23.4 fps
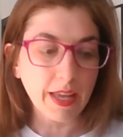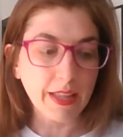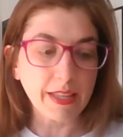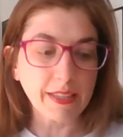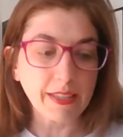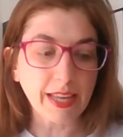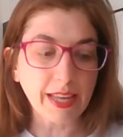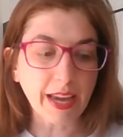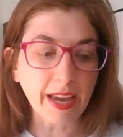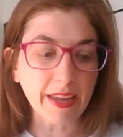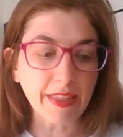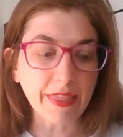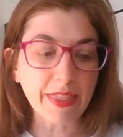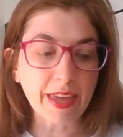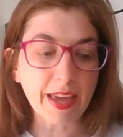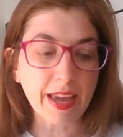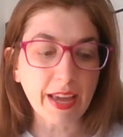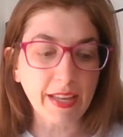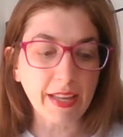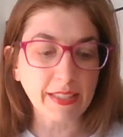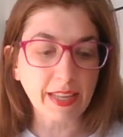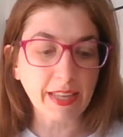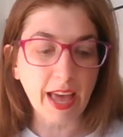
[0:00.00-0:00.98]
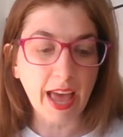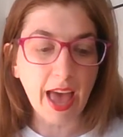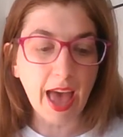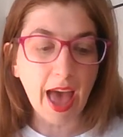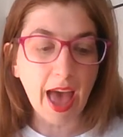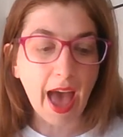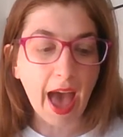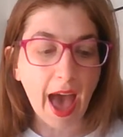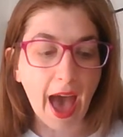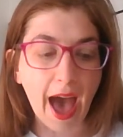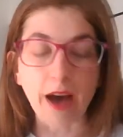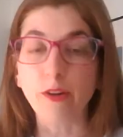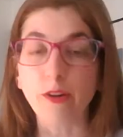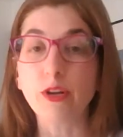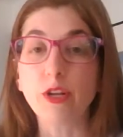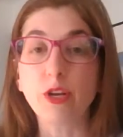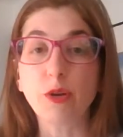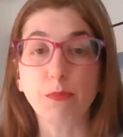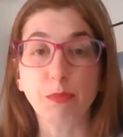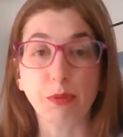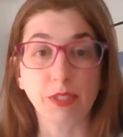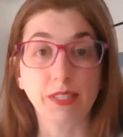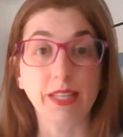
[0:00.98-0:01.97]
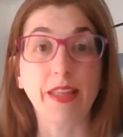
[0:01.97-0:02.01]
The second thing is, how do
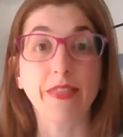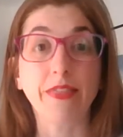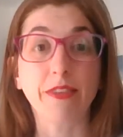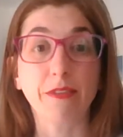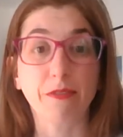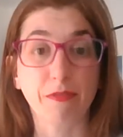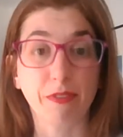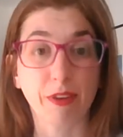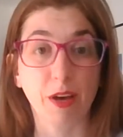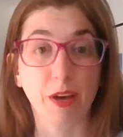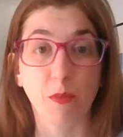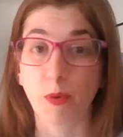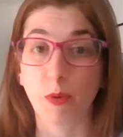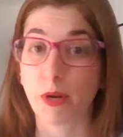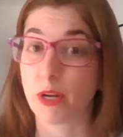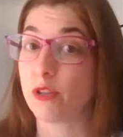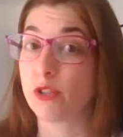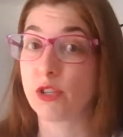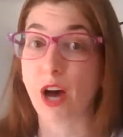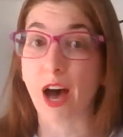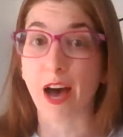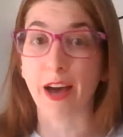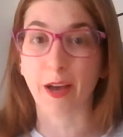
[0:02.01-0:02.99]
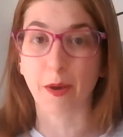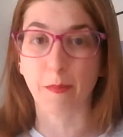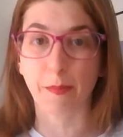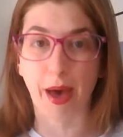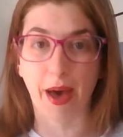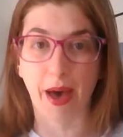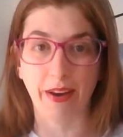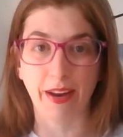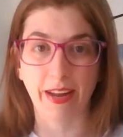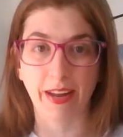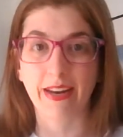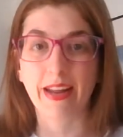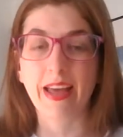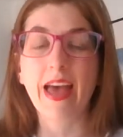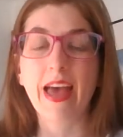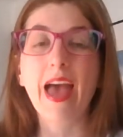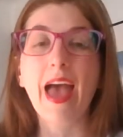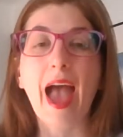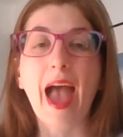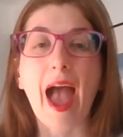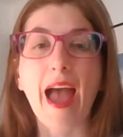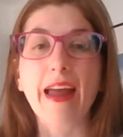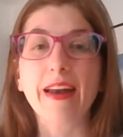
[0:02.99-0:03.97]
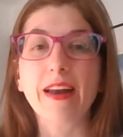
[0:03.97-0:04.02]
you present the film when you talk about it?
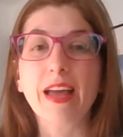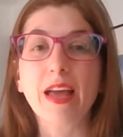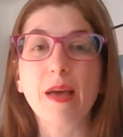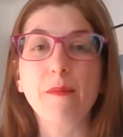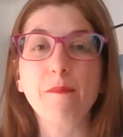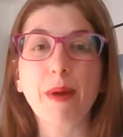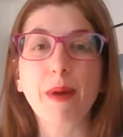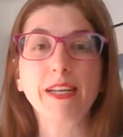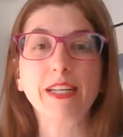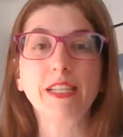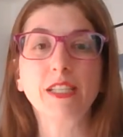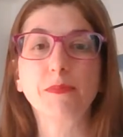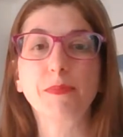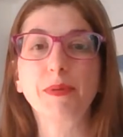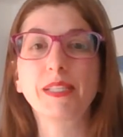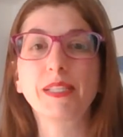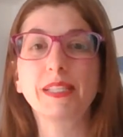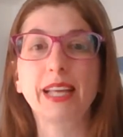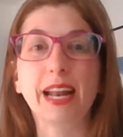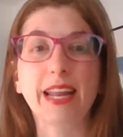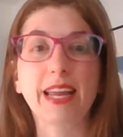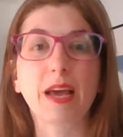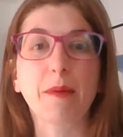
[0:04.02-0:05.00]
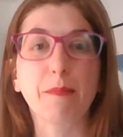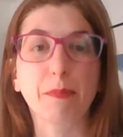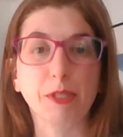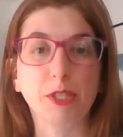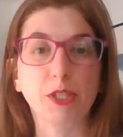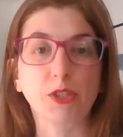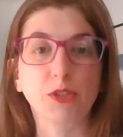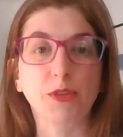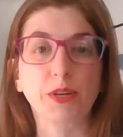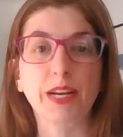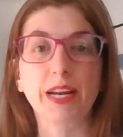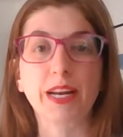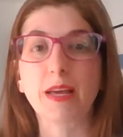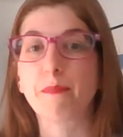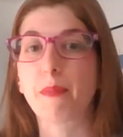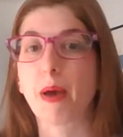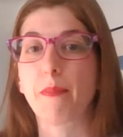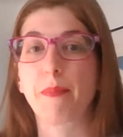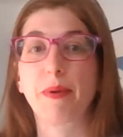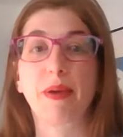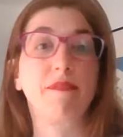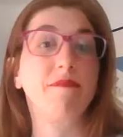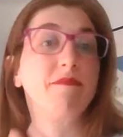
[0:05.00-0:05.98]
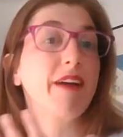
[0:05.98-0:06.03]
And it might just be setting up a screening, it
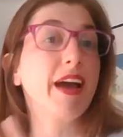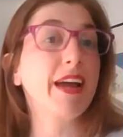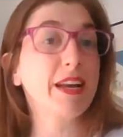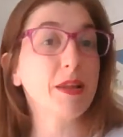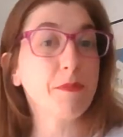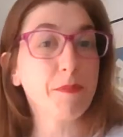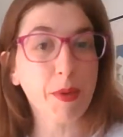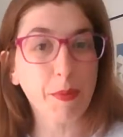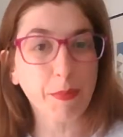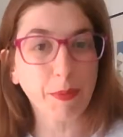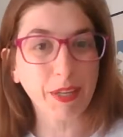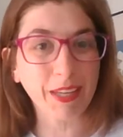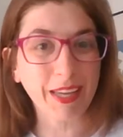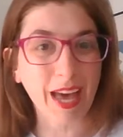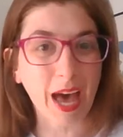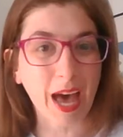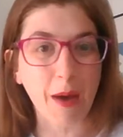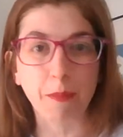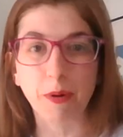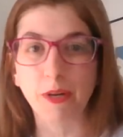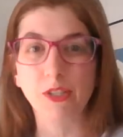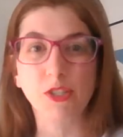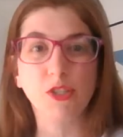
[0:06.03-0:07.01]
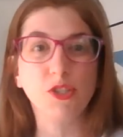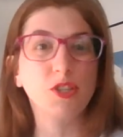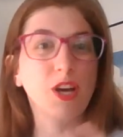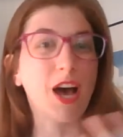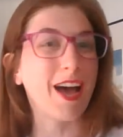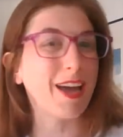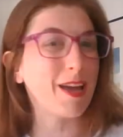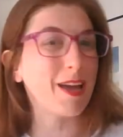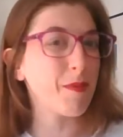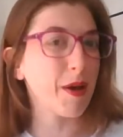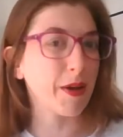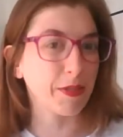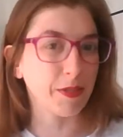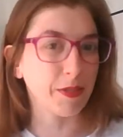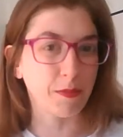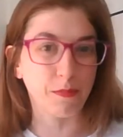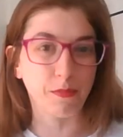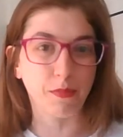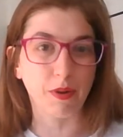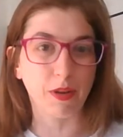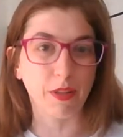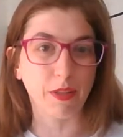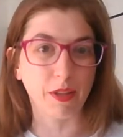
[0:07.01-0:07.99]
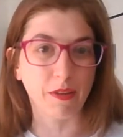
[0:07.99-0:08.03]
might be inviting people to come, or just talking about
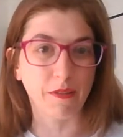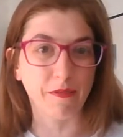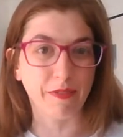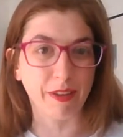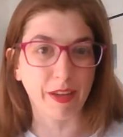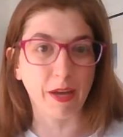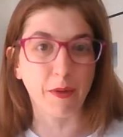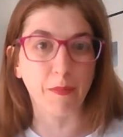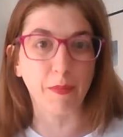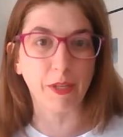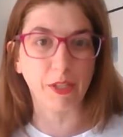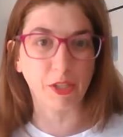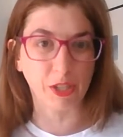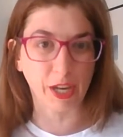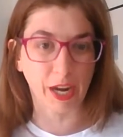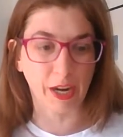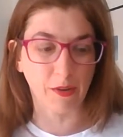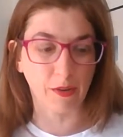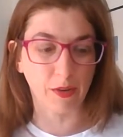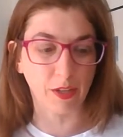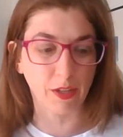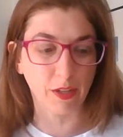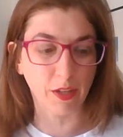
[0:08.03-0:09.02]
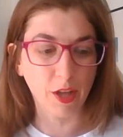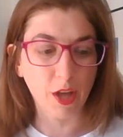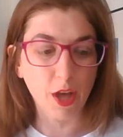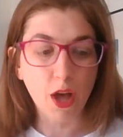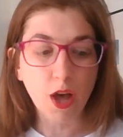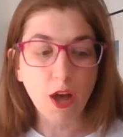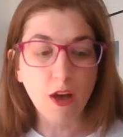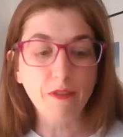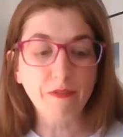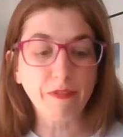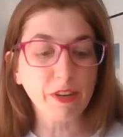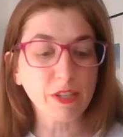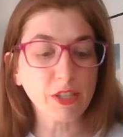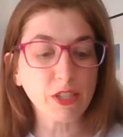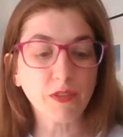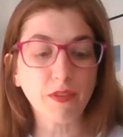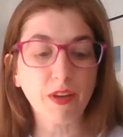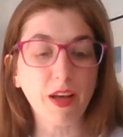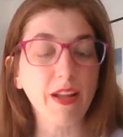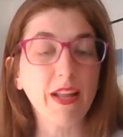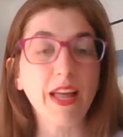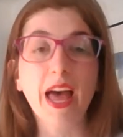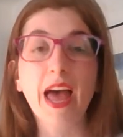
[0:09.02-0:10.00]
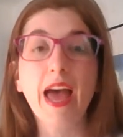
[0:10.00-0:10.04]
the film in general. First of
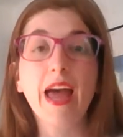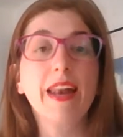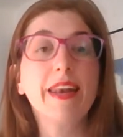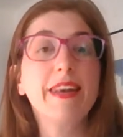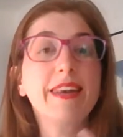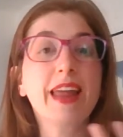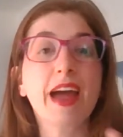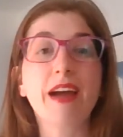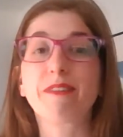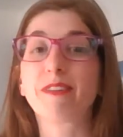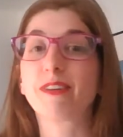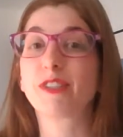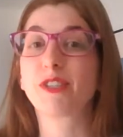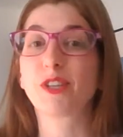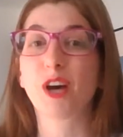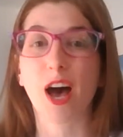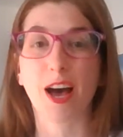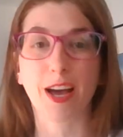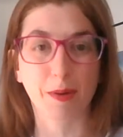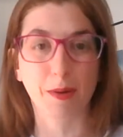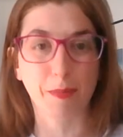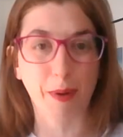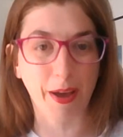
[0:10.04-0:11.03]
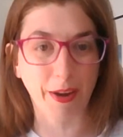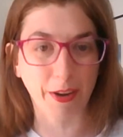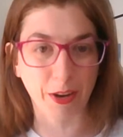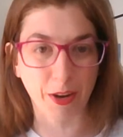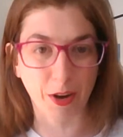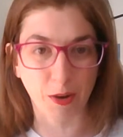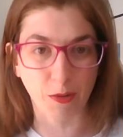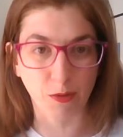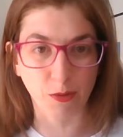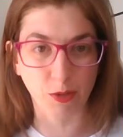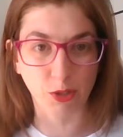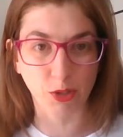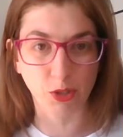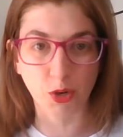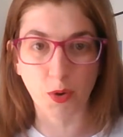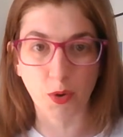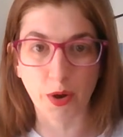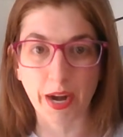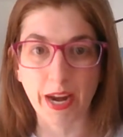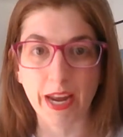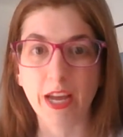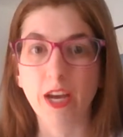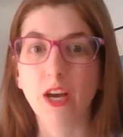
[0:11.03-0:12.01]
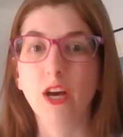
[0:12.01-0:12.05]
all, never talk about your own
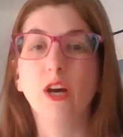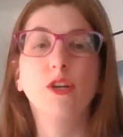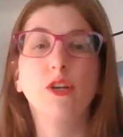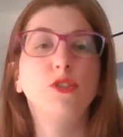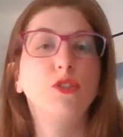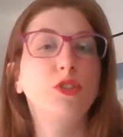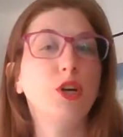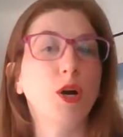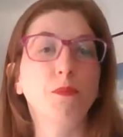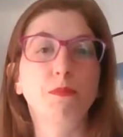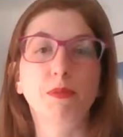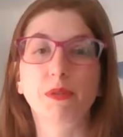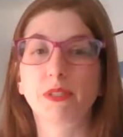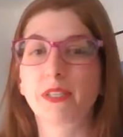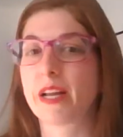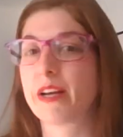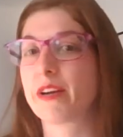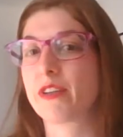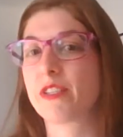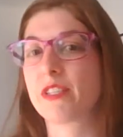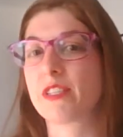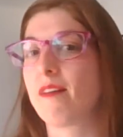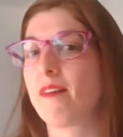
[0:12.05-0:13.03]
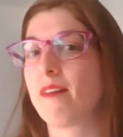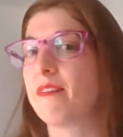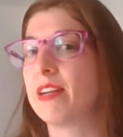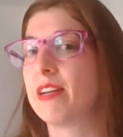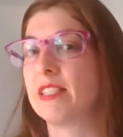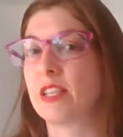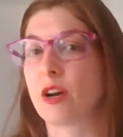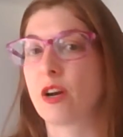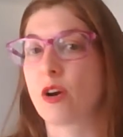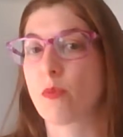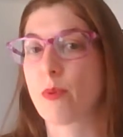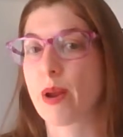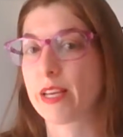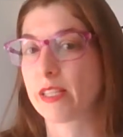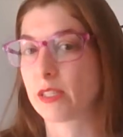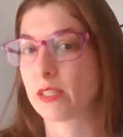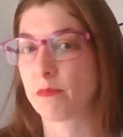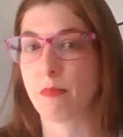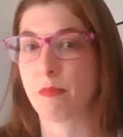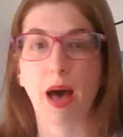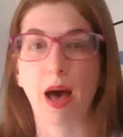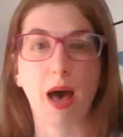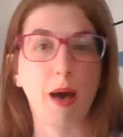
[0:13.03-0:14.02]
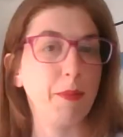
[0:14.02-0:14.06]
story. Don't present yourself as an
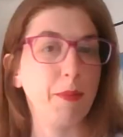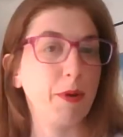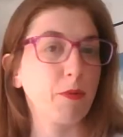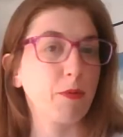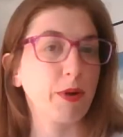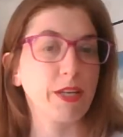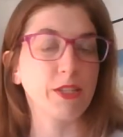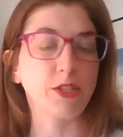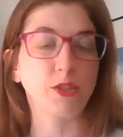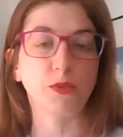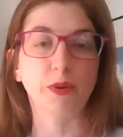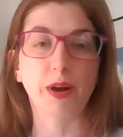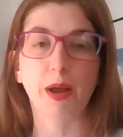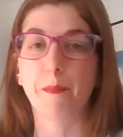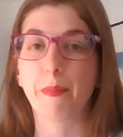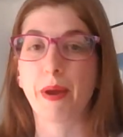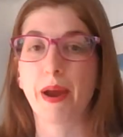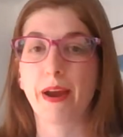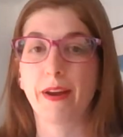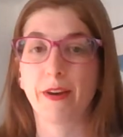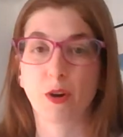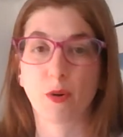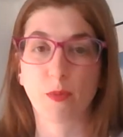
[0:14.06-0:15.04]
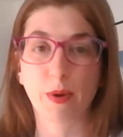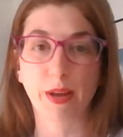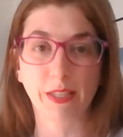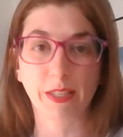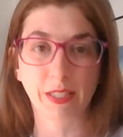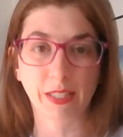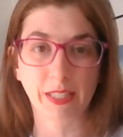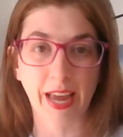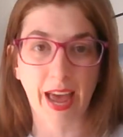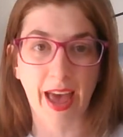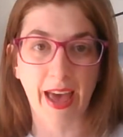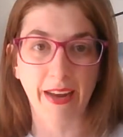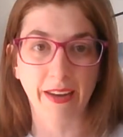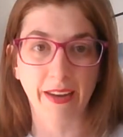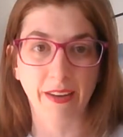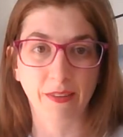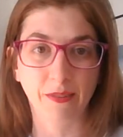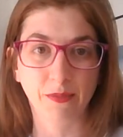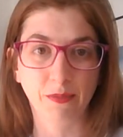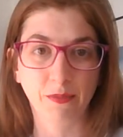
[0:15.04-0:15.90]
erased mom, erased grandparent, or erased dad.